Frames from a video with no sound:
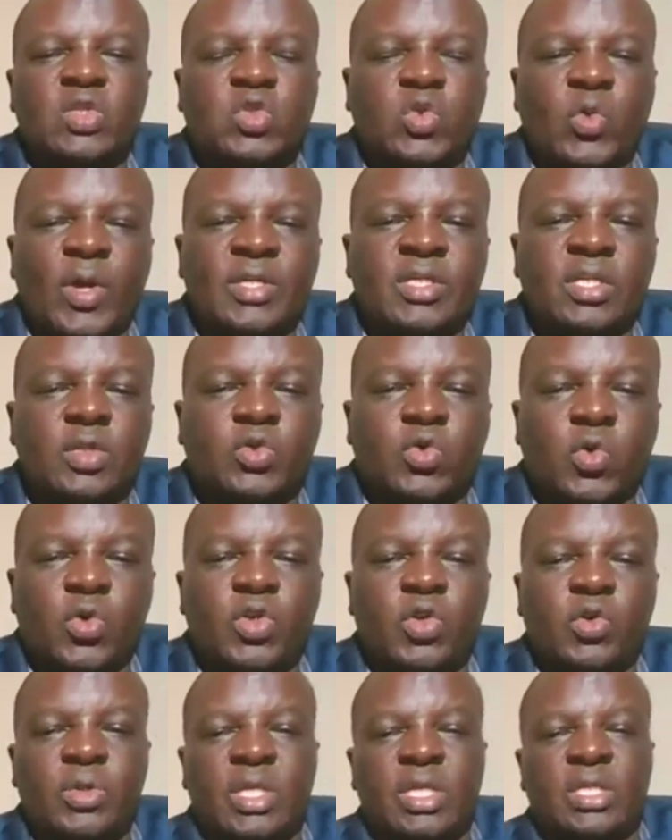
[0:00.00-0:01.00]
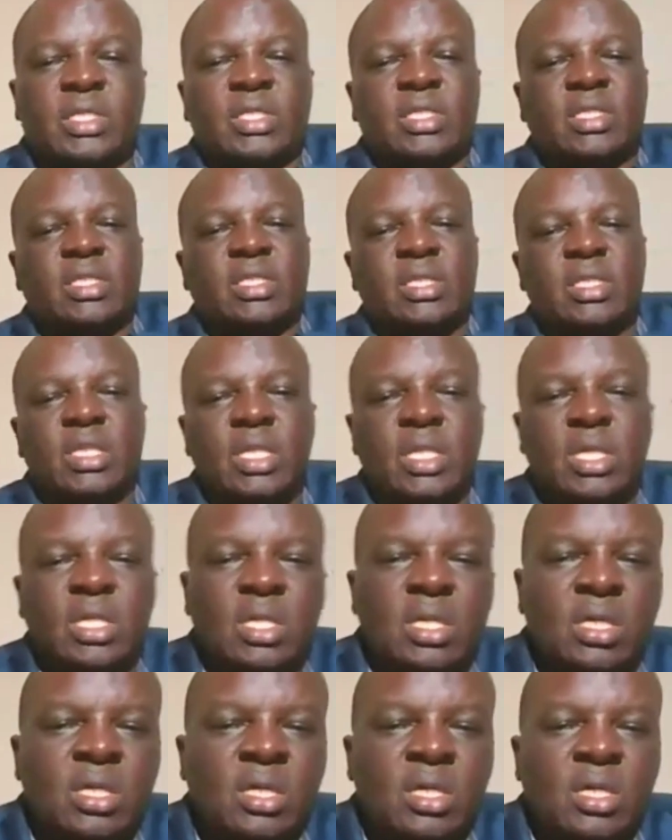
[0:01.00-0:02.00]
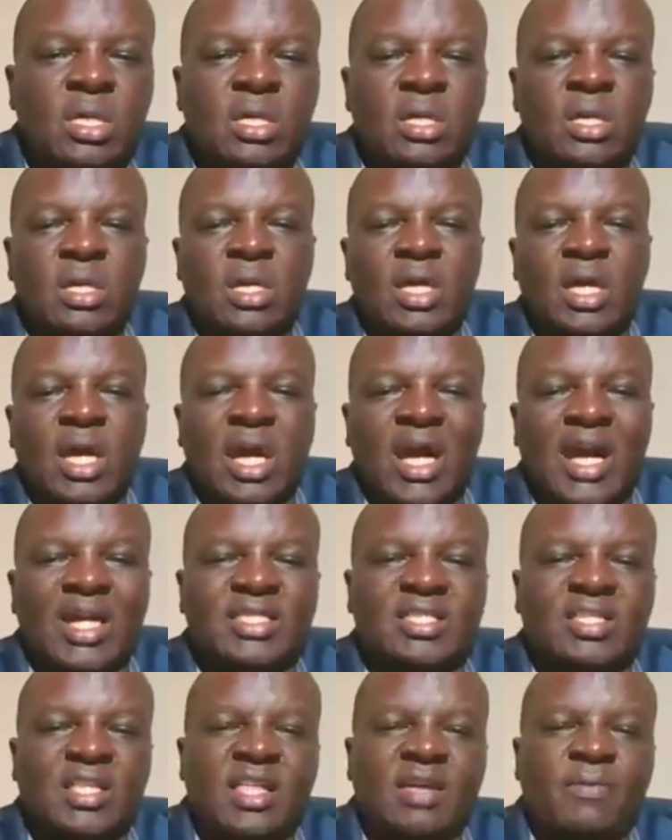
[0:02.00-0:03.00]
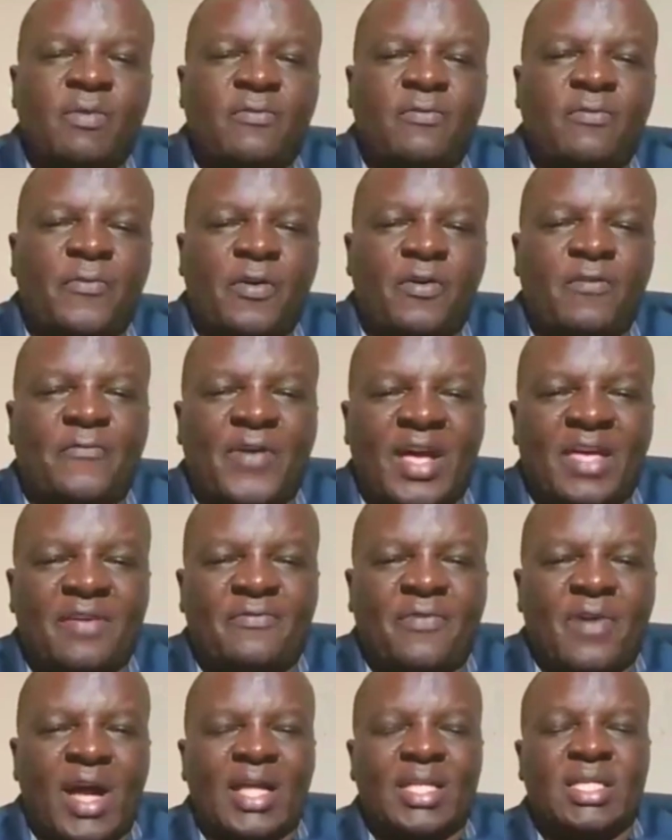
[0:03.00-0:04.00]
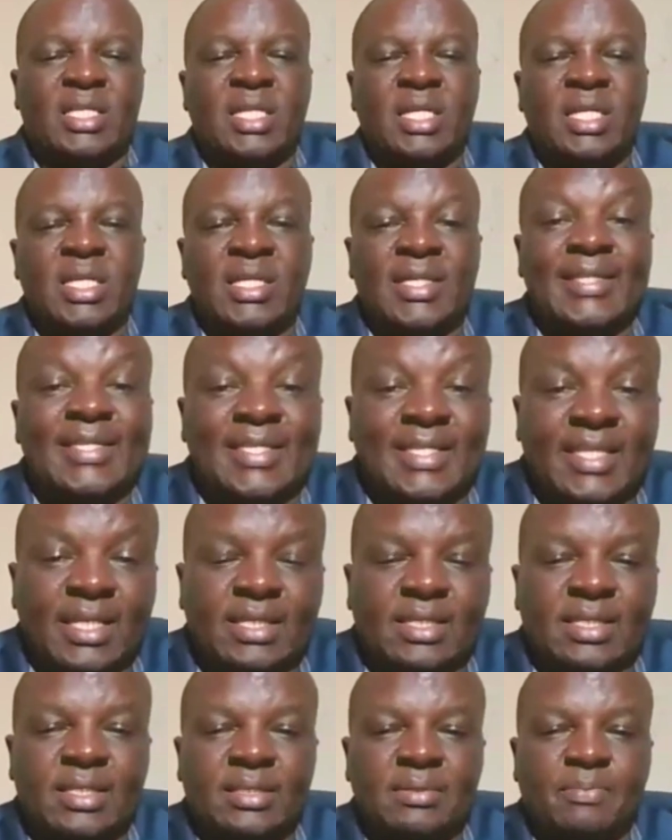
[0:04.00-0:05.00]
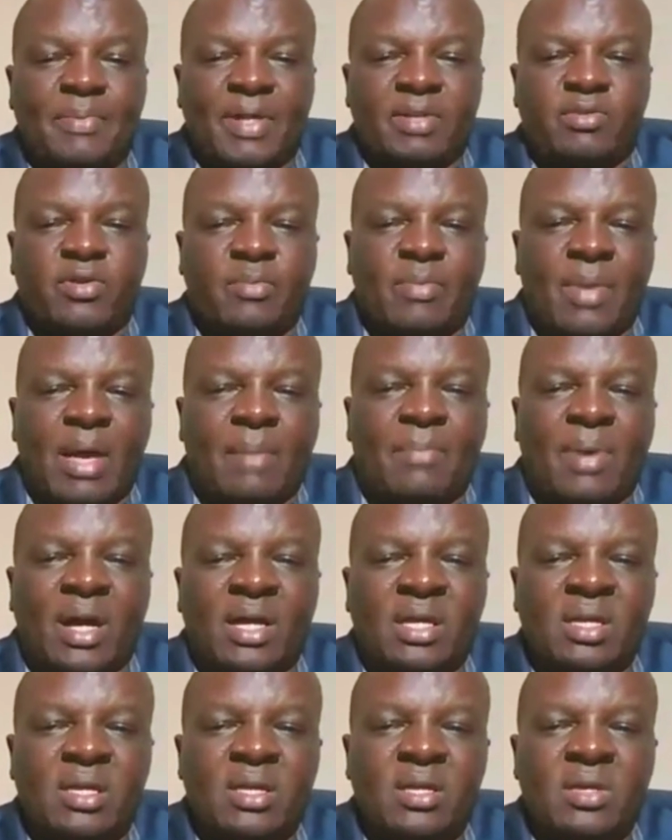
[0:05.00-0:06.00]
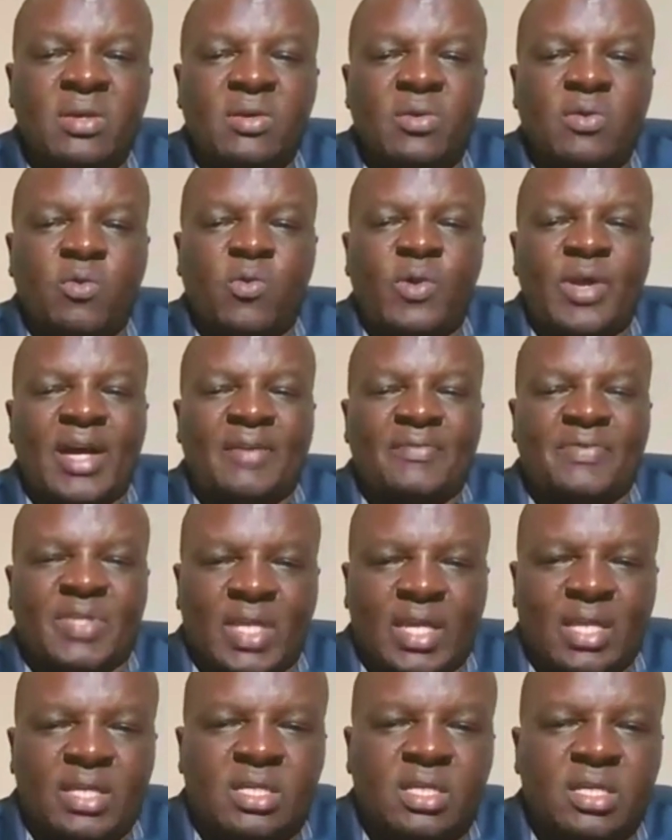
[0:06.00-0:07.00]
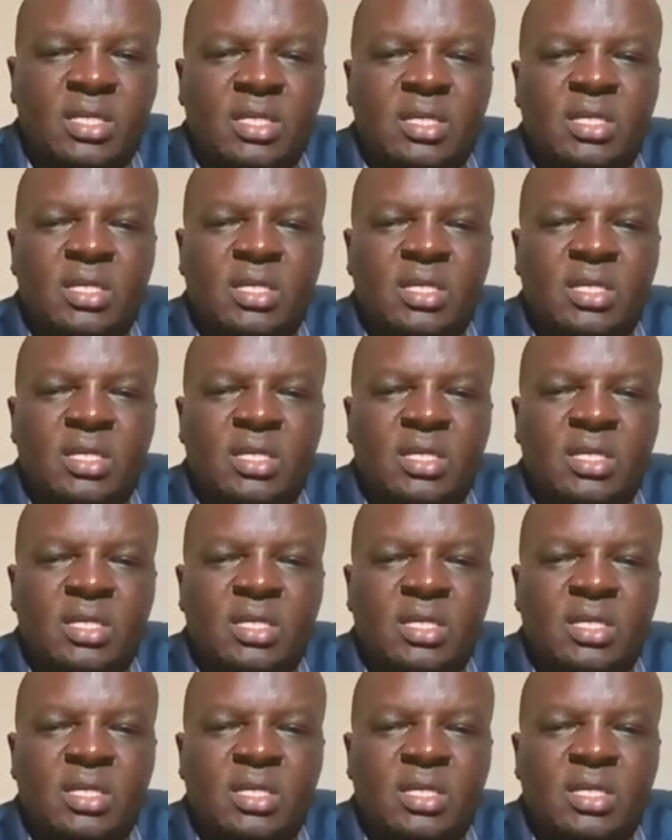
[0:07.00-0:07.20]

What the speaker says: 22 units at level 4, 5, and 6. But remember, we have said